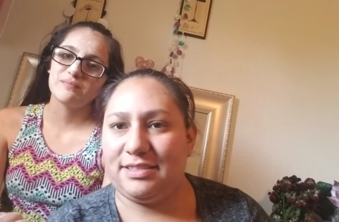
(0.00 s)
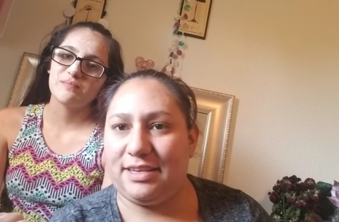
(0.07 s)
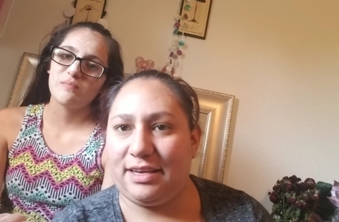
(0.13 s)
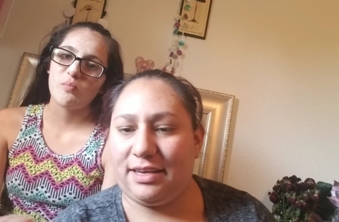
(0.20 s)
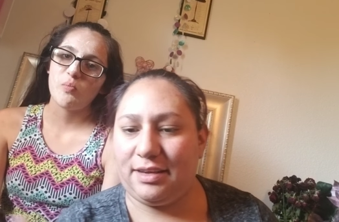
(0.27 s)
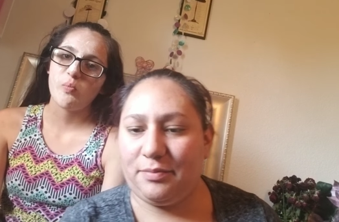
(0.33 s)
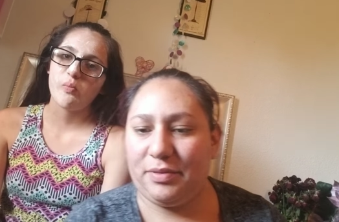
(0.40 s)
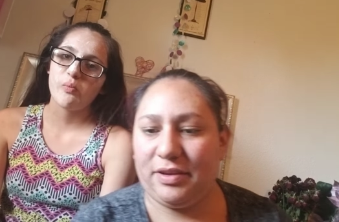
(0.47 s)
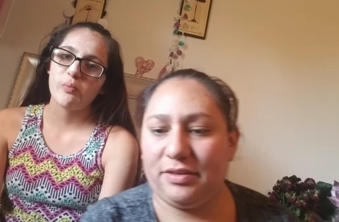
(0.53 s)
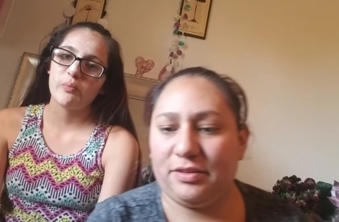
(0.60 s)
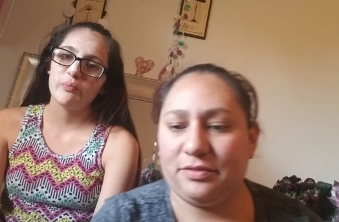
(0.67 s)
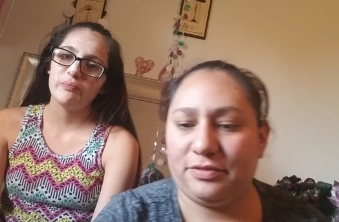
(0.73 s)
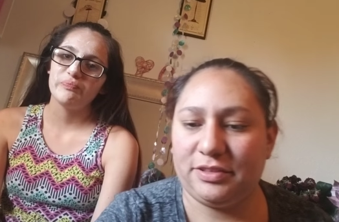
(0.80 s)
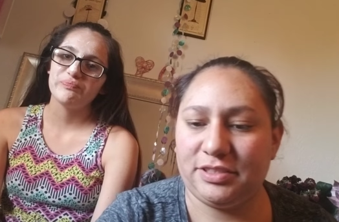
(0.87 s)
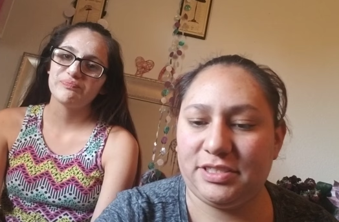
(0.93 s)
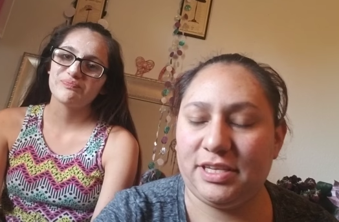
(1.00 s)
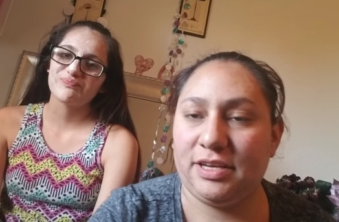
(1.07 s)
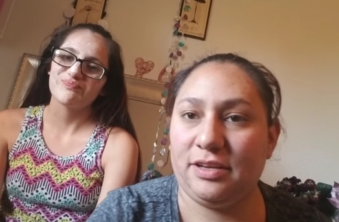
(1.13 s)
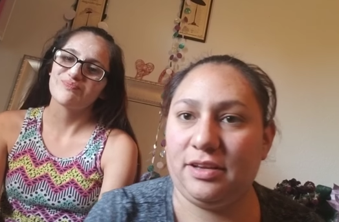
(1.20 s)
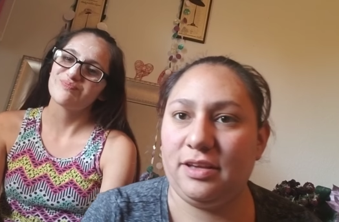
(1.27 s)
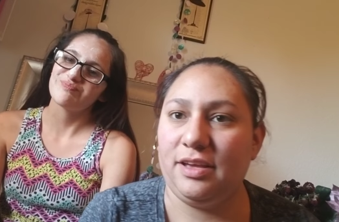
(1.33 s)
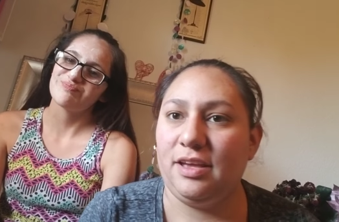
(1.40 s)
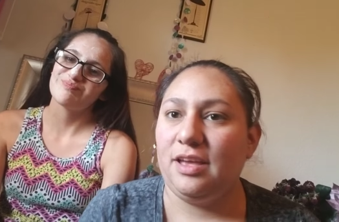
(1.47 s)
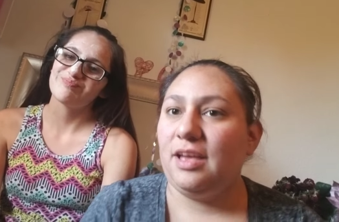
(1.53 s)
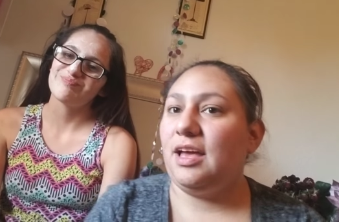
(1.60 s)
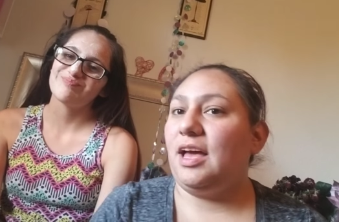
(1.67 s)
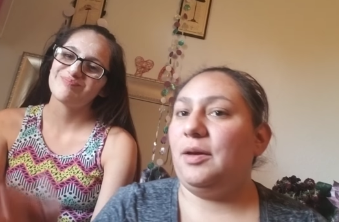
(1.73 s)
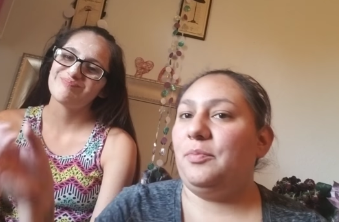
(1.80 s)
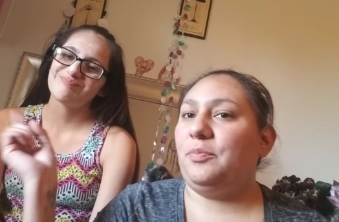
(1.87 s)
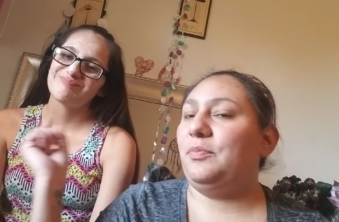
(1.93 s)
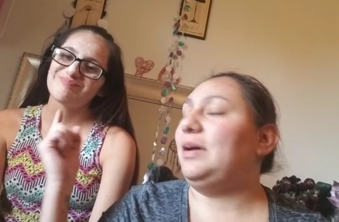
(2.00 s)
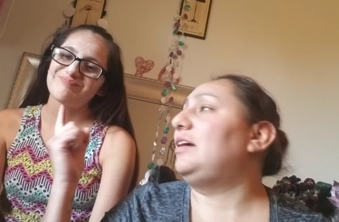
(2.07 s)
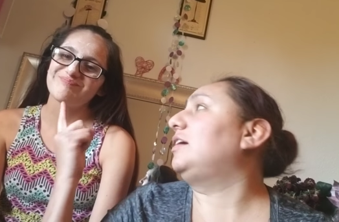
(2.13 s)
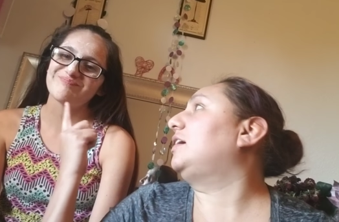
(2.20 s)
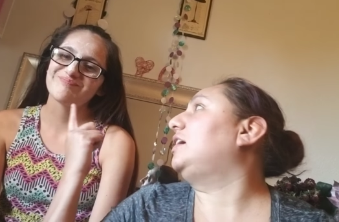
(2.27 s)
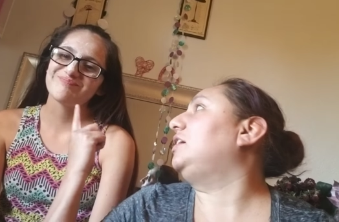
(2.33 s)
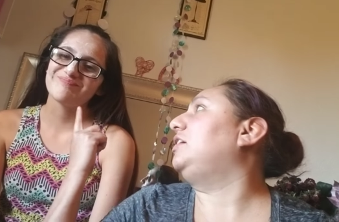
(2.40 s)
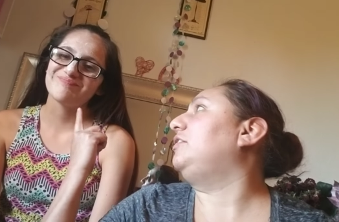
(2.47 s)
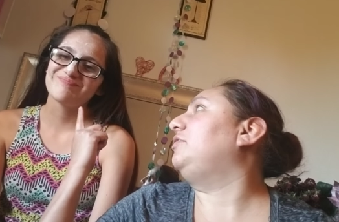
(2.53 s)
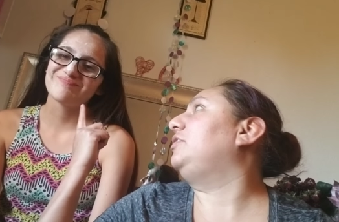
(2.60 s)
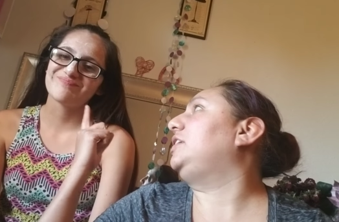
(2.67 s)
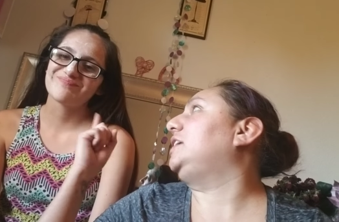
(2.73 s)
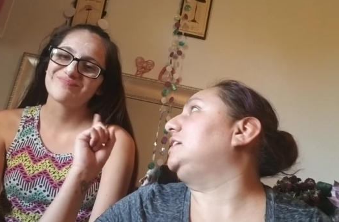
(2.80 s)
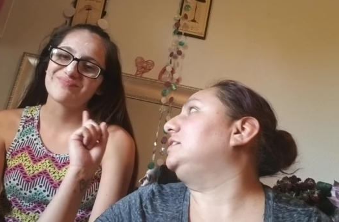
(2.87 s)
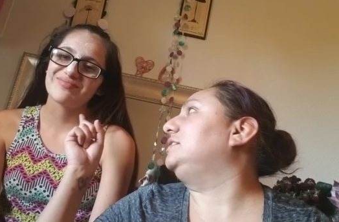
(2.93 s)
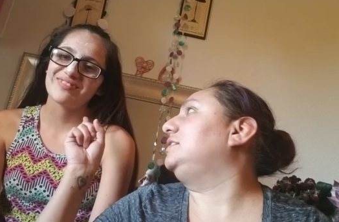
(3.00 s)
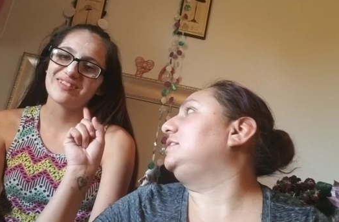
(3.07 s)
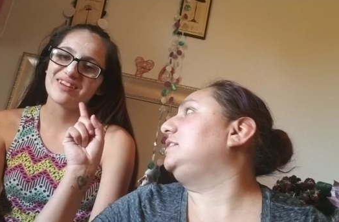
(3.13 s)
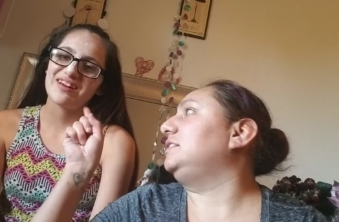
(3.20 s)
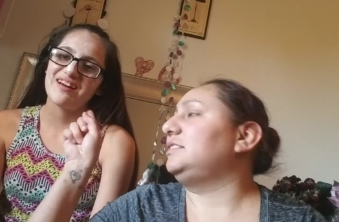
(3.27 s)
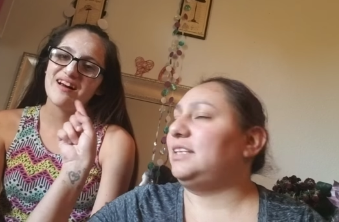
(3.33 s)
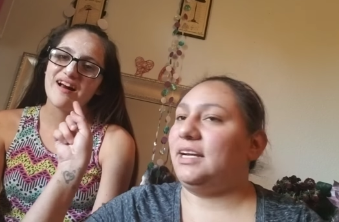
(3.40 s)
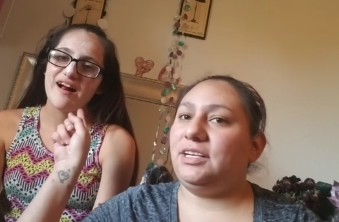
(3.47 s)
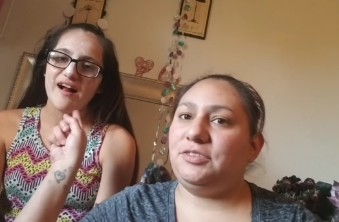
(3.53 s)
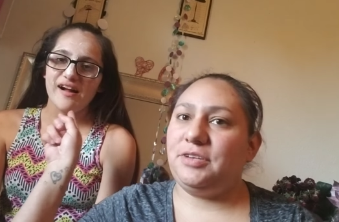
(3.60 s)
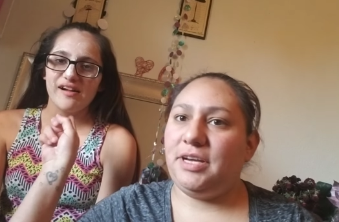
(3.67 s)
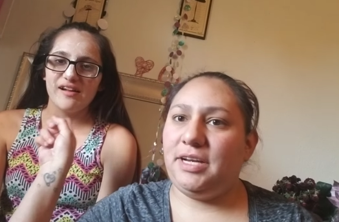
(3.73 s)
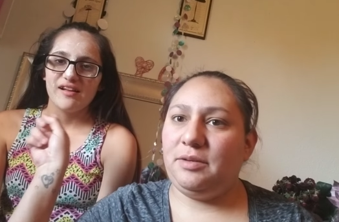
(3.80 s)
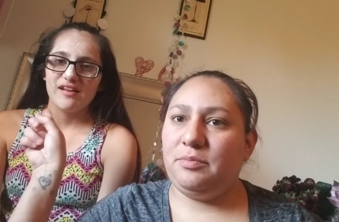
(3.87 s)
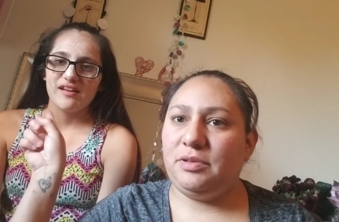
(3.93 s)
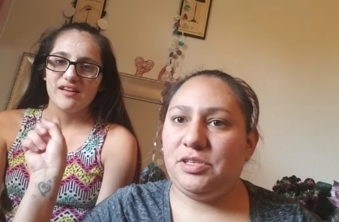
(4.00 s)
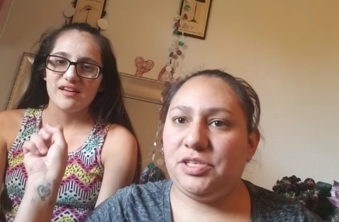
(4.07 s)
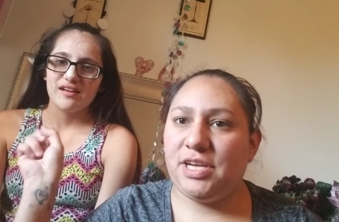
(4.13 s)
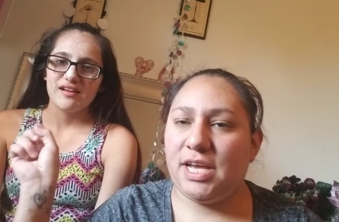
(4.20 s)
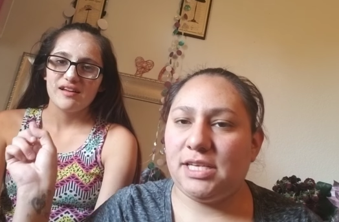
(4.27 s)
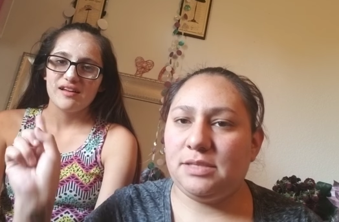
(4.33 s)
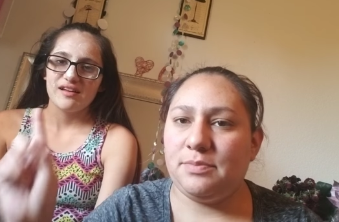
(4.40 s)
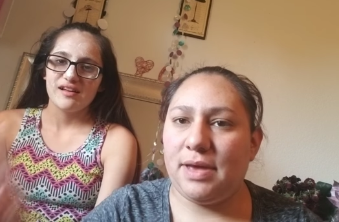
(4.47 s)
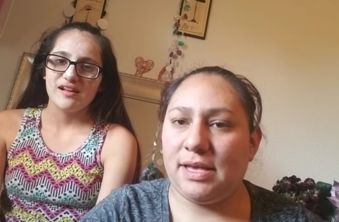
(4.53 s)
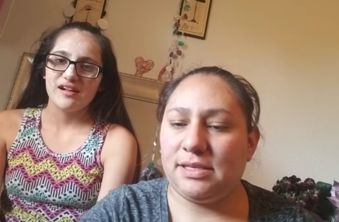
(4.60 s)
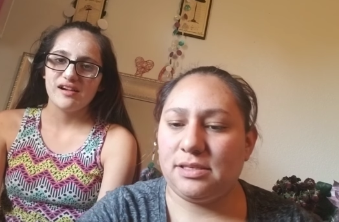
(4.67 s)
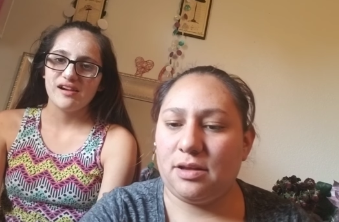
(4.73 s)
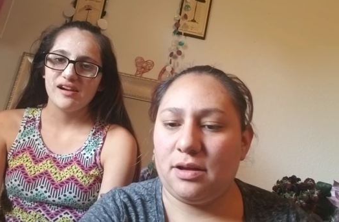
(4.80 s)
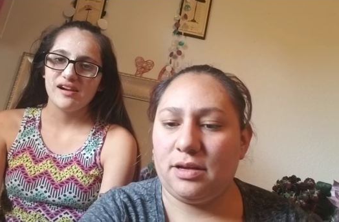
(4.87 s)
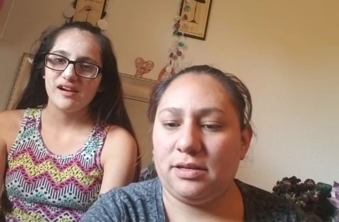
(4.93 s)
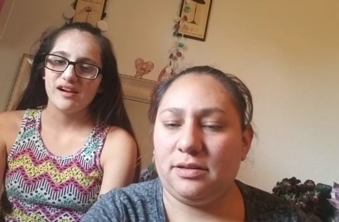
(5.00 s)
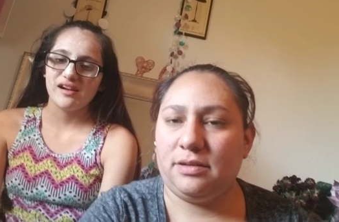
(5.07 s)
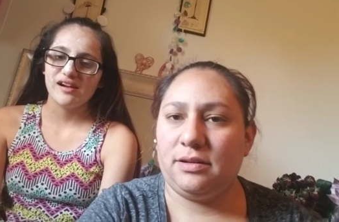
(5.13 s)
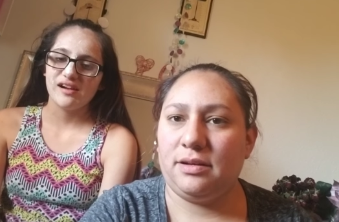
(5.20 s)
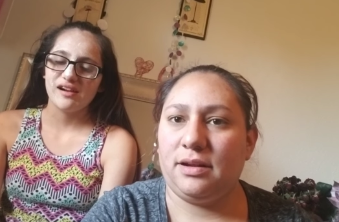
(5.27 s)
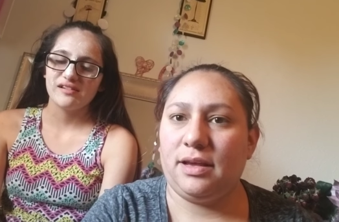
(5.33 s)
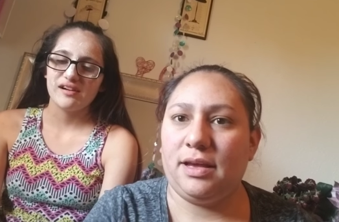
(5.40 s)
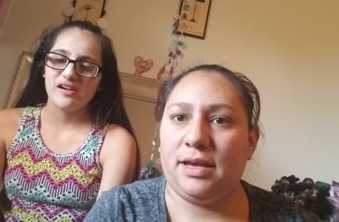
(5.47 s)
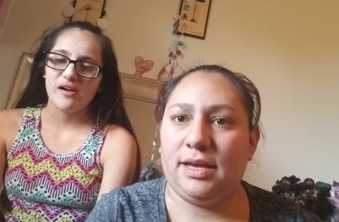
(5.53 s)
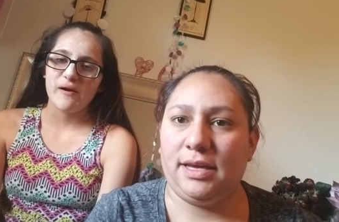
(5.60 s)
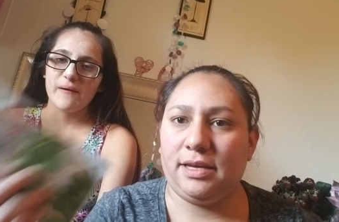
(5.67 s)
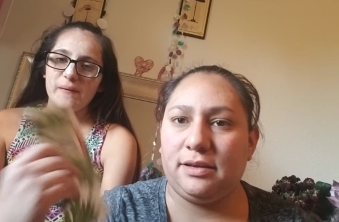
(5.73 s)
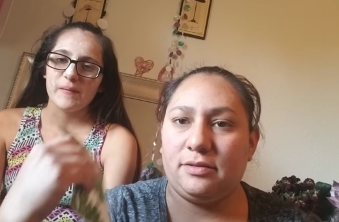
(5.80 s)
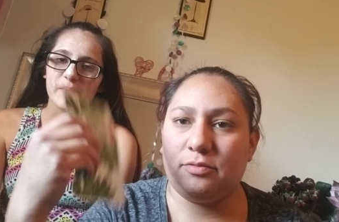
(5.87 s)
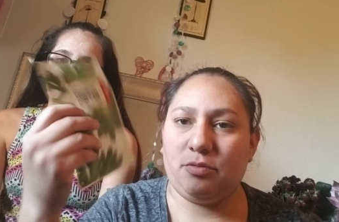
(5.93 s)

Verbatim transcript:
Speaker 1: sick. But the first thing I, Erica, if you can see, it's kind of drying, but she has mask on. I